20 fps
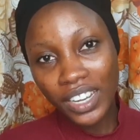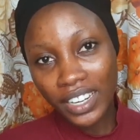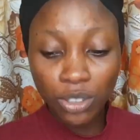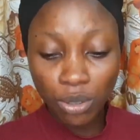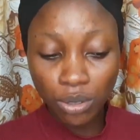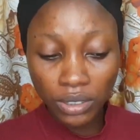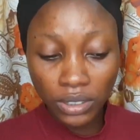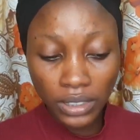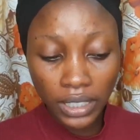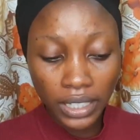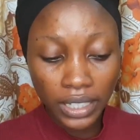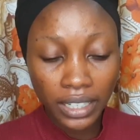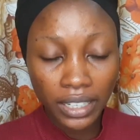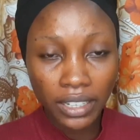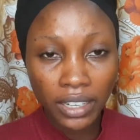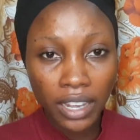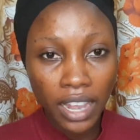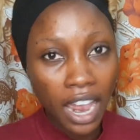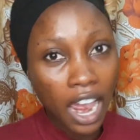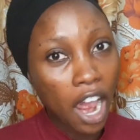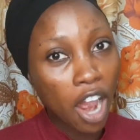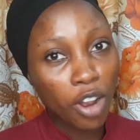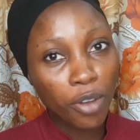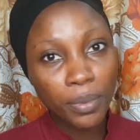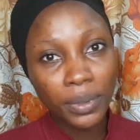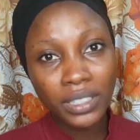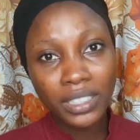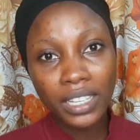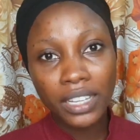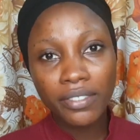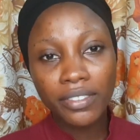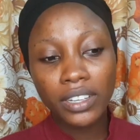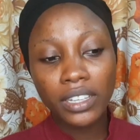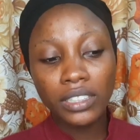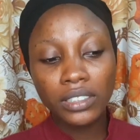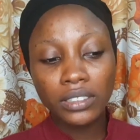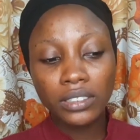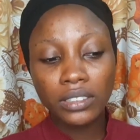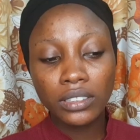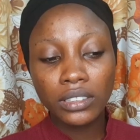And today I'll be
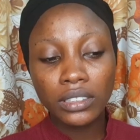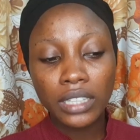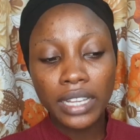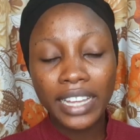giving